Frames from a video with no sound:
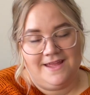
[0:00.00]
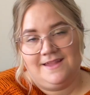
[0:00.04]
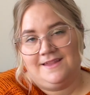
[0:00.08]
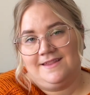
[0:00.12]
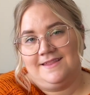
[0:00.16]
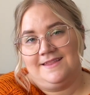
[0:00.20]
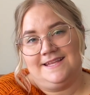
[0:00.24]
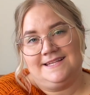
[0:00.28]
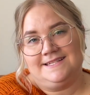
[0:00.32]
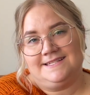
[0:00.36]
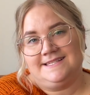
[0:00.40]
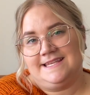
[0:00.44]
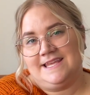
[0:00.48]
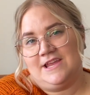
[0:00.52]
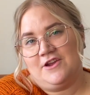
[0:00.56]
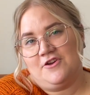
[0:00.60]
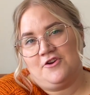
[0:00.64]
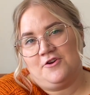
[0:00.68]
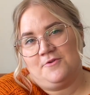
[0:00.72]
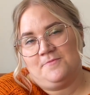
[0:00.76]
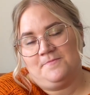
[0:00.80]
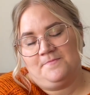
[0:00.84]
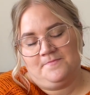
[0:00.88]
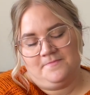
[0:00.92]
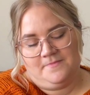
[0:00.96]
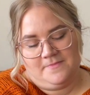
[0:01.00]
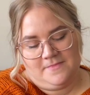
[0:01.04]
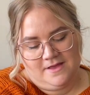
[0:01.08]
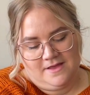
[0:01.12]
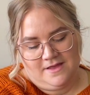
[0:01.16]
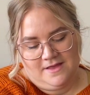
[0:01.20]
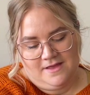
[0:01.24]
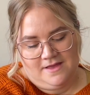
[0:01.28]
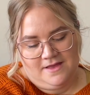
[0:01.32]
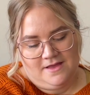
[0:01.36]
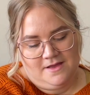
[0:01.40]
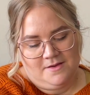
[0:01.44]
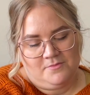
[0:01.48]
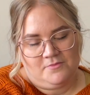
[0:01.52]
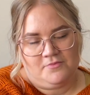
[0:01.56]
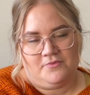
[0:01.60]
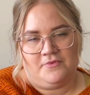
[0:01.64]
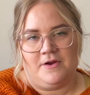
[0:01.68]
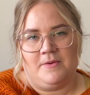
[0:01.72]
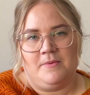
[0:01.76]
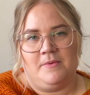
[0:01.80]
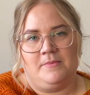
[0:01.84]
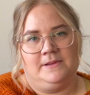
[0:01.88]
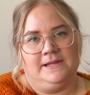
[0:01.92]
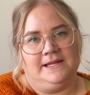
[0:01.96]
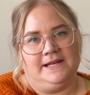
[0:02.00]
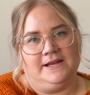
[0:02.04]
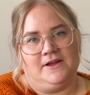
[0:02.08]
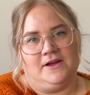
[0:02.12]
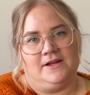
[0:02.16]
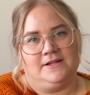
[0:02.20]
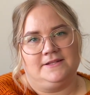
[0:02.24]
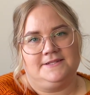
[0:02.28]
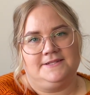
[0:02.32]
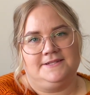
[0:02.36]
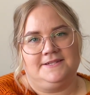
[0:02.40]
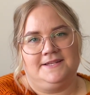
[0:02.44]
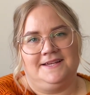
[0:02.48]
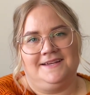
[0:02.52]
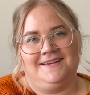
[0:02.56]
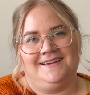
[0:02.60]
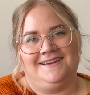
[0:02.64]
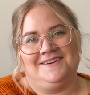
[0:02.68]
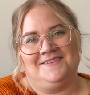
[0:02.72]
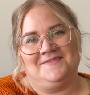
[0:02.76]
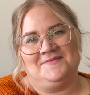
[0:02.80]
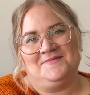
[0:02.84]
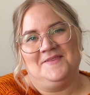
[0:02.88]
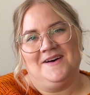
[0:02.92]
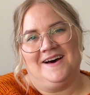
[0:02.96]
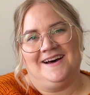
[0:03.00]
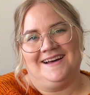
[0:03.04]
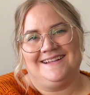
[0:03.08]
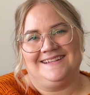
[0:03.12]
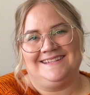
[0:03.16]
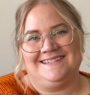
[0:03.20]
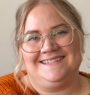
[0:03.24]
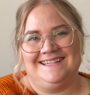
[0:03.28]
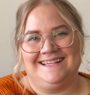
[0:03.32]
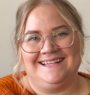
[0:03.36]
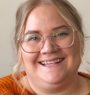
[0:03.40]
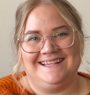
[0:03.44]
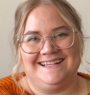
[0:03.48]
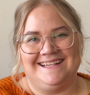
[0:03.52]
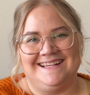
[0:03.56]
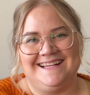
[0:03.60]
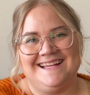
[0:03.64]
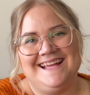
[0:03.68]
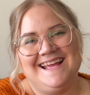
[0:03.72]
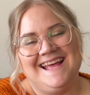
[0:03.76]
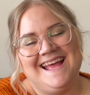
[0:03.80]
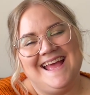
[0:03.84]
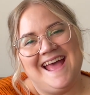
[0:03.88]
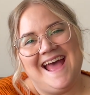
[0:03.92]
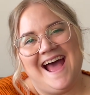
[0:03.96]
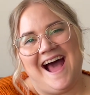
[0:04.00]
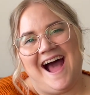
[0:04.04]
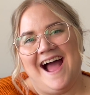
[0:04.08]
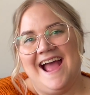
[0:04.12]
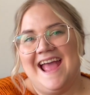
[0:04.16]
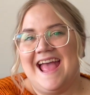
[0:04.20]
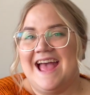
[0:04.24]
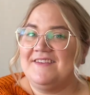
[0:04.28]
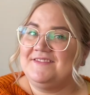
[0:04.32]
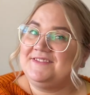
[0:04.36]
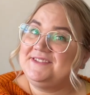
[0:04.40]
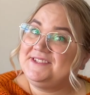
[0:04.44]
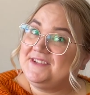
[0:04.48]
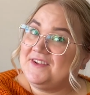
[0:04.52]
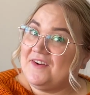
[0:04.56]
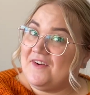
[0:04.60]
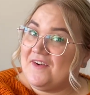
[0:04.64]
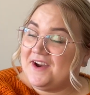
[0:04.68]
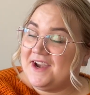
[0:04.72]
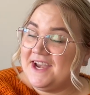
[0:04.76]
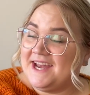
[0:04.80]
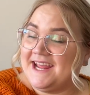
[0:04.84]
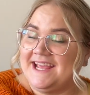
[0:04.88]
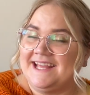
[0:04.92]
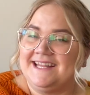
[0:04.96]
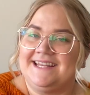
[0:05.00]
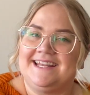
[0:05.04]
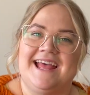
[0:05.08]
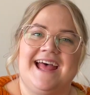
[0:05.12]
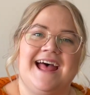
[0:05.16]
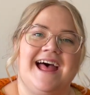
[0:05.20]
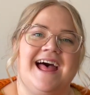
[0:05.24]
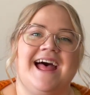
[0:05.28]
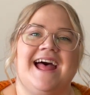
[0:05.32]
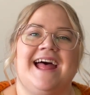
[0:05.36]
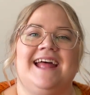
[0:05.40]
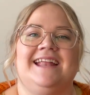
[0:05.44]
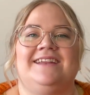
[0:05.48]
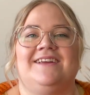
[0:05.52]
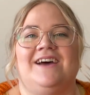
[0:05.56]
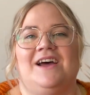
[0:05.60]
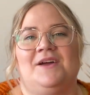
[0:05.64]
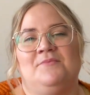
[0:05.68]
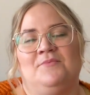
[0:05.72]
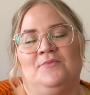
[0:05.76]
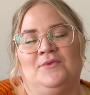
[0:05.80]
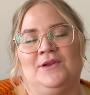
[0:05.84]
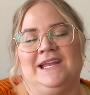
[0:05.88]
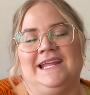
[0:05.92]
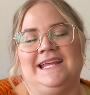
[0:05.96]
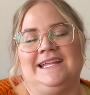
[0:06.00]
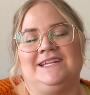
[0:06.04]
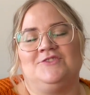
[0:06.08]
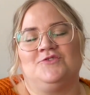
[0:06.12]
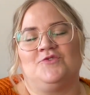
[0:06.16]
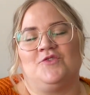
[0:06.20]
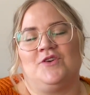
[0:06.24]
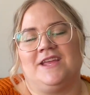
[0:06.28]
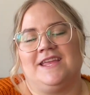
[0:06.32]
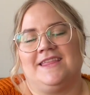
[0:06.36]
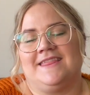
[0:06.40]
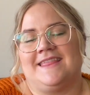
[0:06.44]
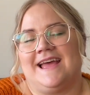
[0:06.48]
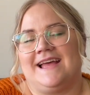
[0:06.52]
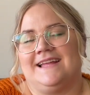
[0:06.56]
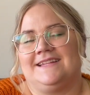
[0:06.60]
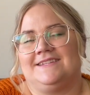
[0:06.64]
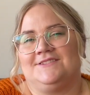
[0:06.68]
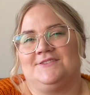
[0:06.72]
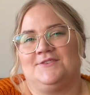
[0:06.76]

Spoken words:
this year, probably not, but I have started and I'm really enjoying that.